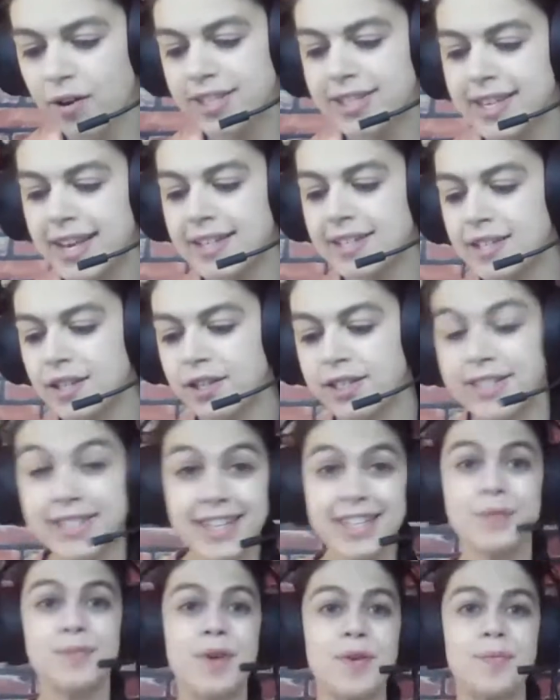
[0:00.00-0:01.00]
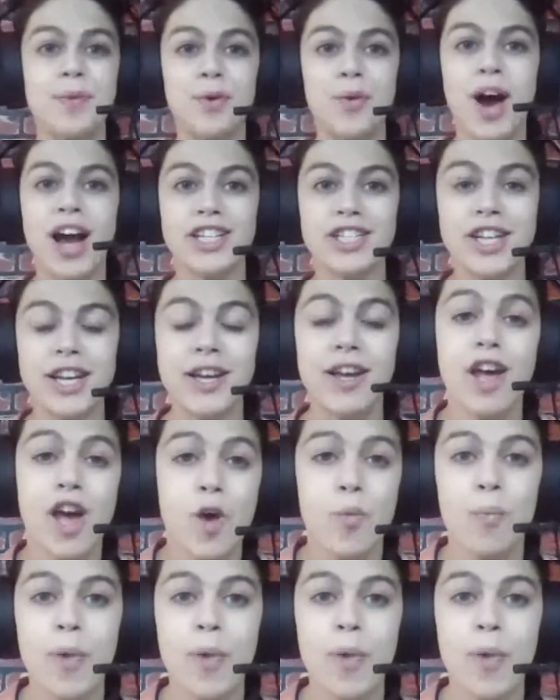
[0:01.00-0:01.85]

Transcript: it says there's 6 people watching,